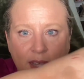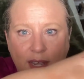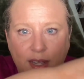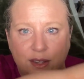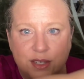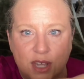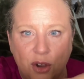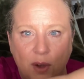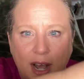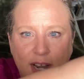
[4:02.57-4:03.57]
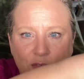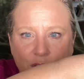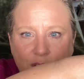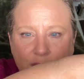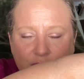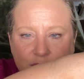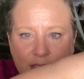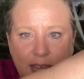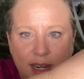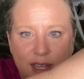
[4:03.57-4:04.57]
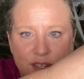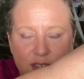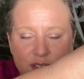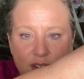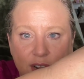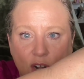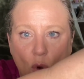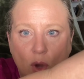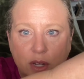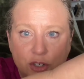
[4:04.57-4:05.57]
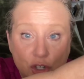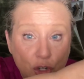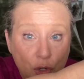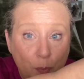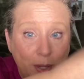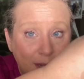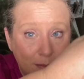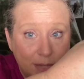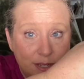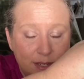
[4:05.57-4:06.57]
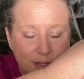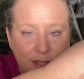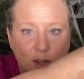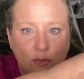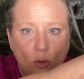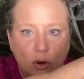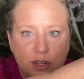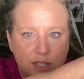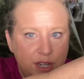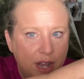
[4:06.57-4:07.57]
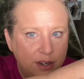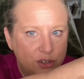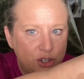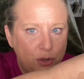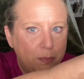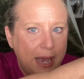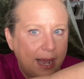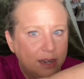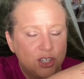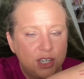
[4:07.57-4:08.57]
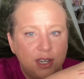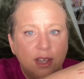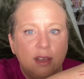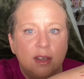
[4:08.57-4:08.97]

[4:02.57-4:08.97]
And so I find that it does not go on too pigmented, therefore it's not too patchy.